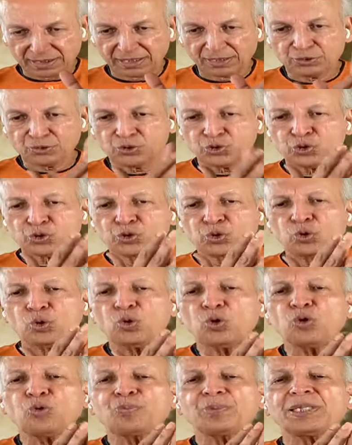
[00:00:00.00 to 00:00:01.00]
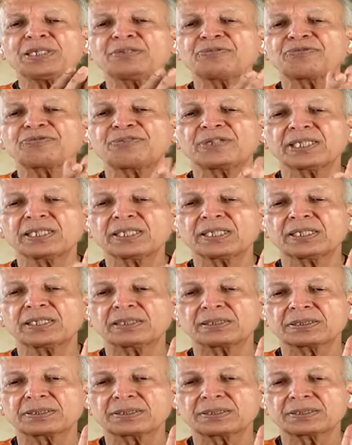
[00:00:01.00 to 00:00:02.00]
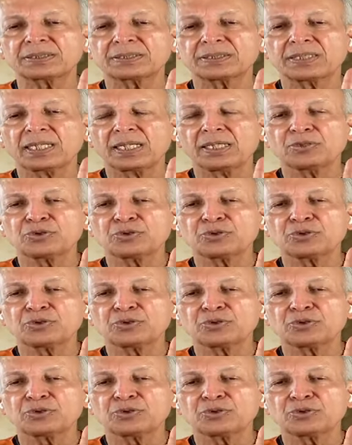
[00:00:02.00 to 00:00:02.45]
There are so many fingers,